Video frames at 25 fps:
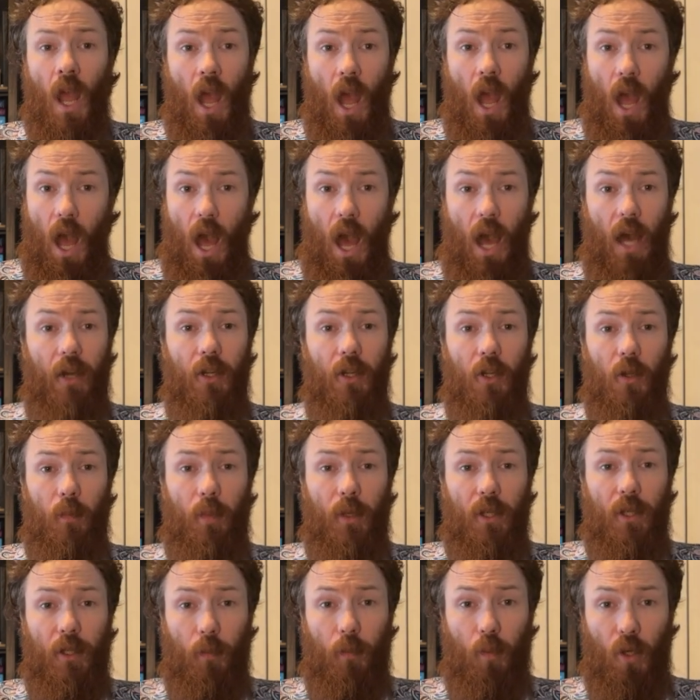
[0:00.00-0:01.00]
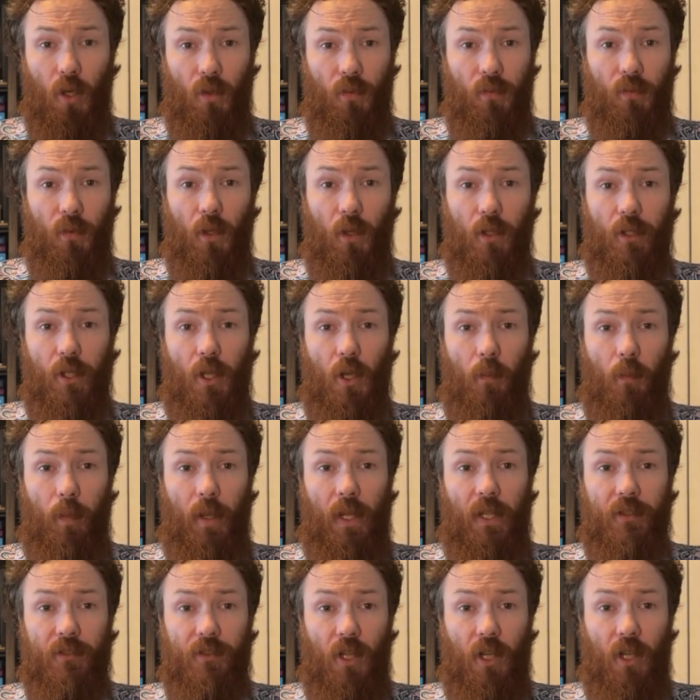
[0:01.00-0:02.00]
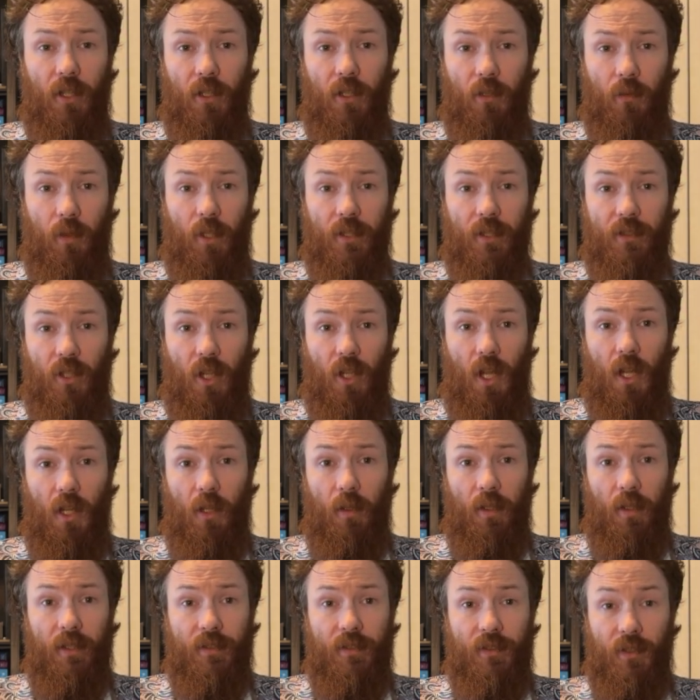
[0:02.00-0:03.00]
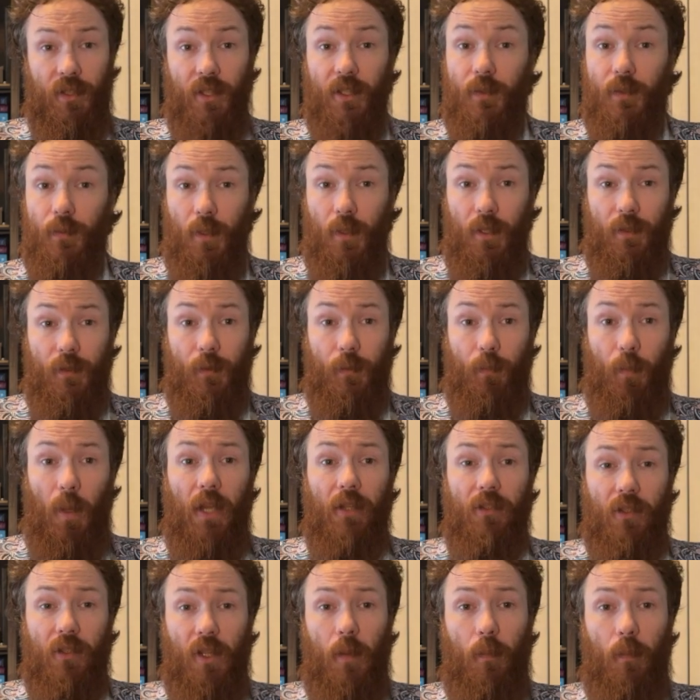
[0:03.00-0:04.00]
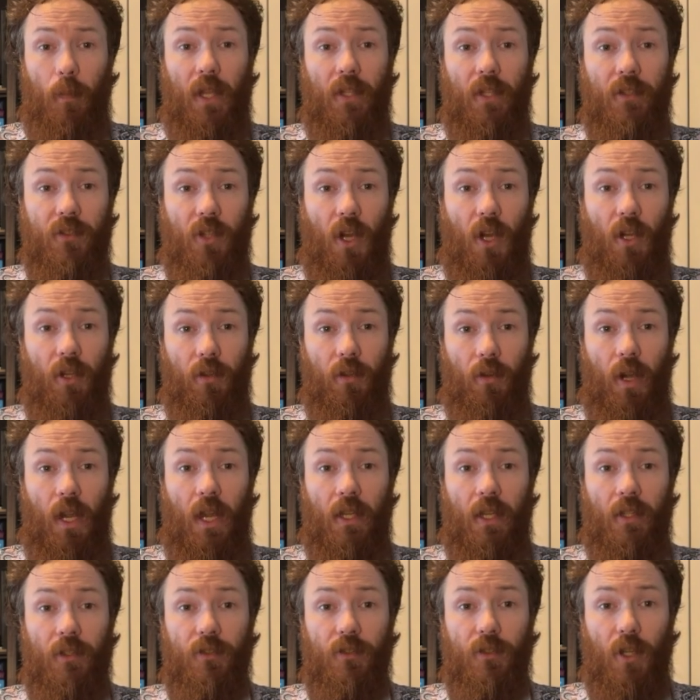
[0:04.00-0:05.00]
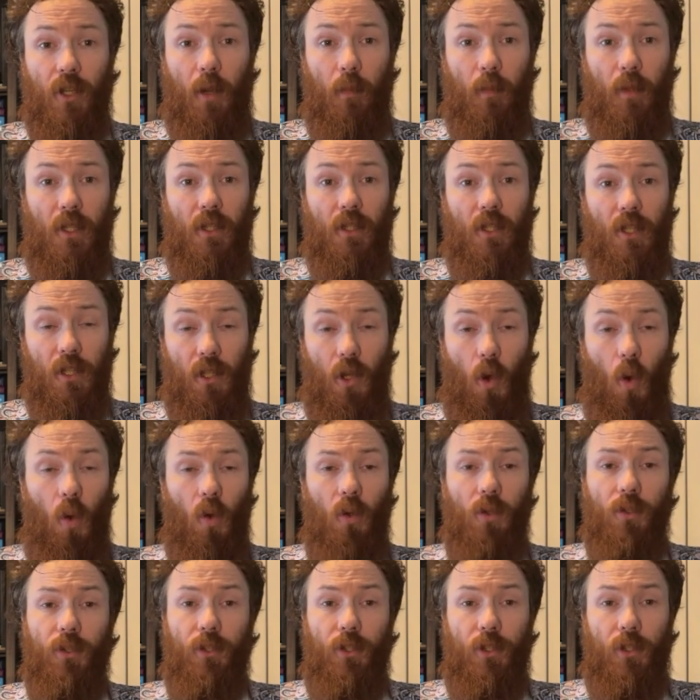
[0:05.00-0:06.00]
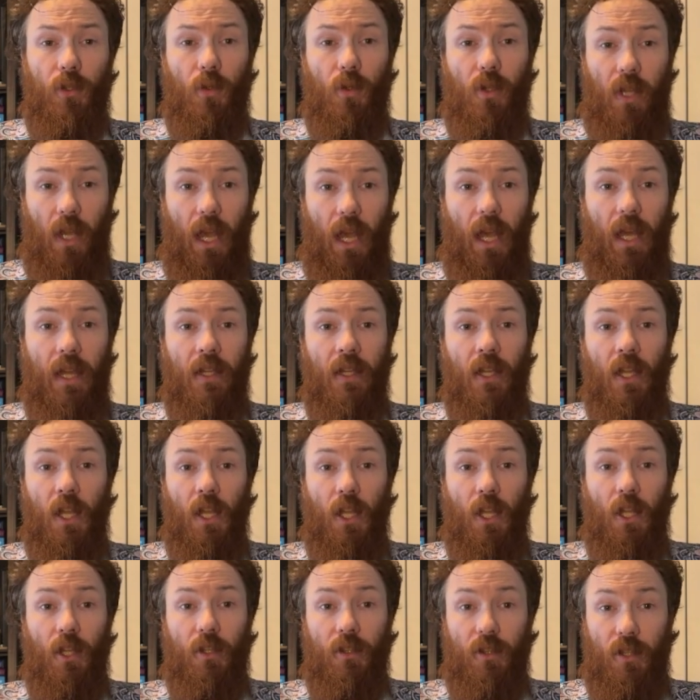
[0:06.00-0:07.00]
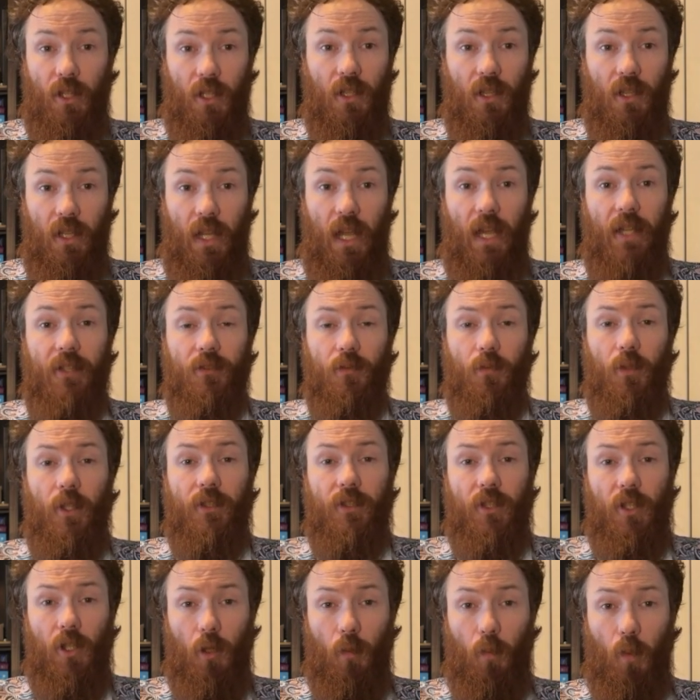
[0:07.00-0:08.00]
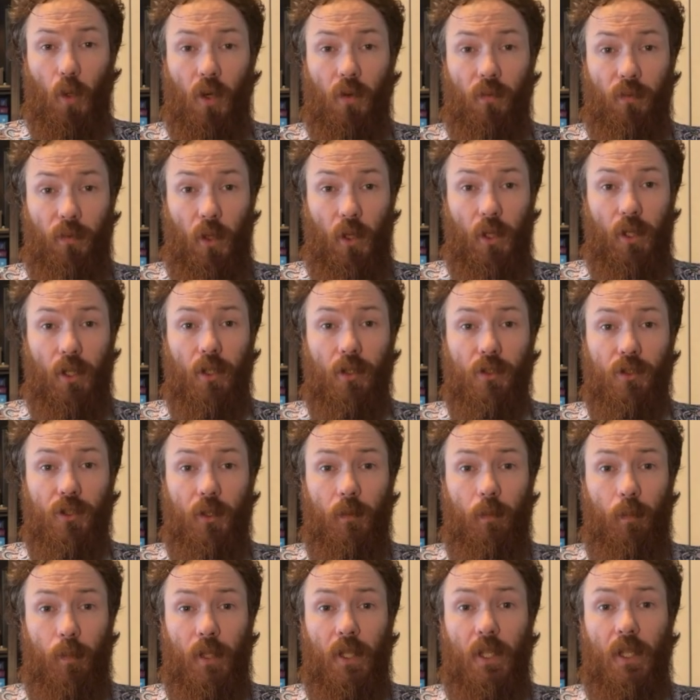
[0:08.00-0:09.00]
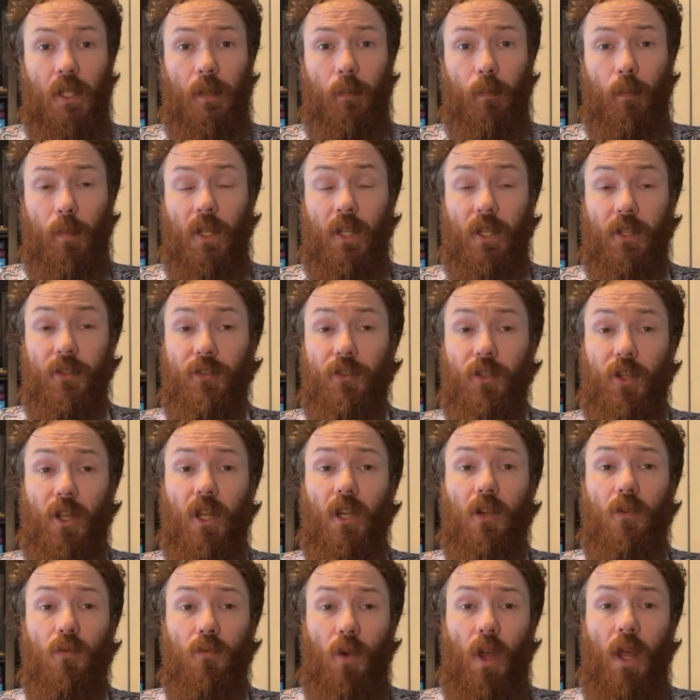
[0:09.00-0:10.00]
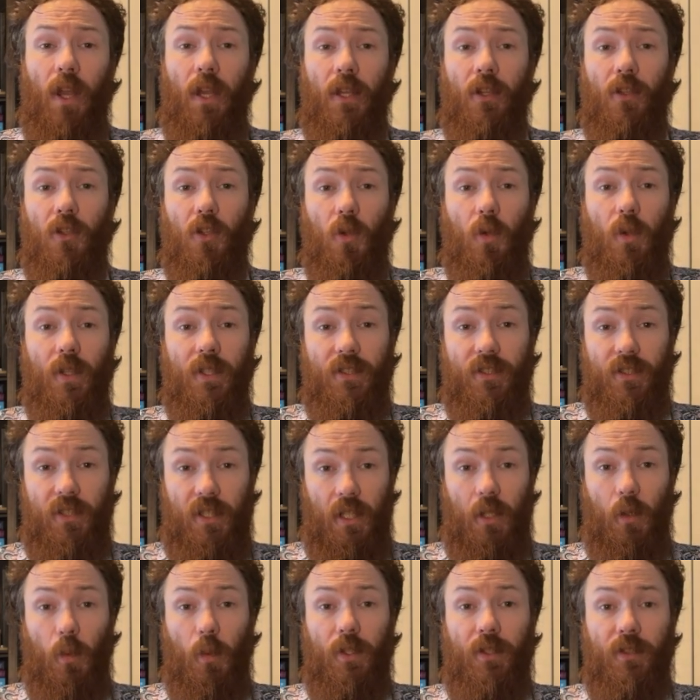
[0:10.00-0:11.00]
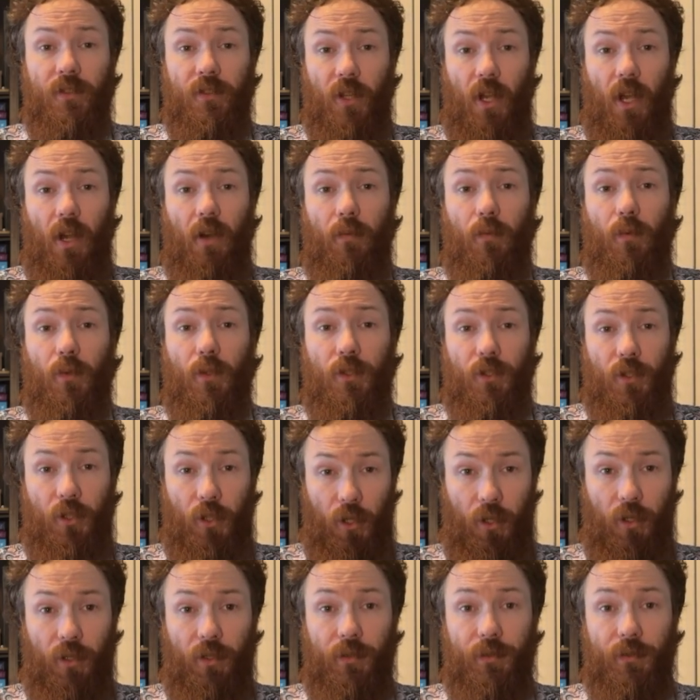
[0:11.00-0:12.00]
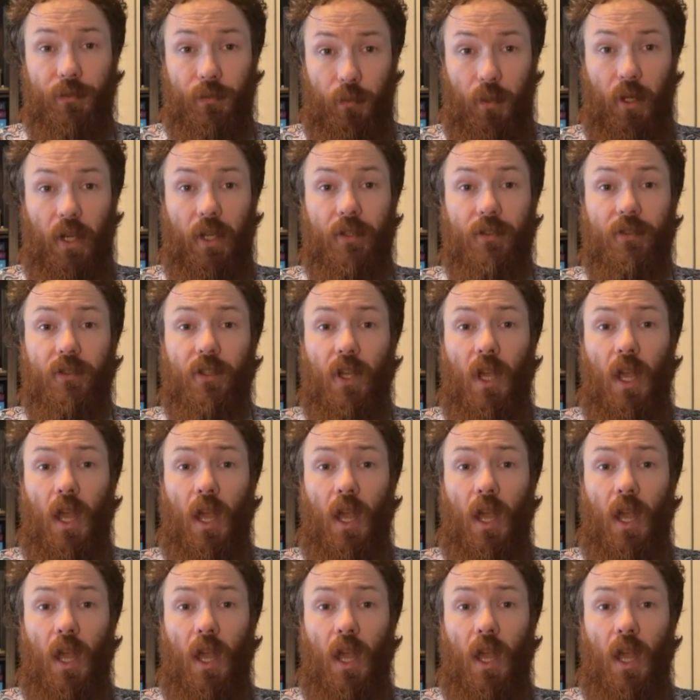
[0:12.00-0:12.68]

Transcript: How do you build a portfolio based on your risk tolerance? It's basically based on your age. I mean, the older you get, the less risky your portfolio should be, because you're going to run into a sequence of returns risk.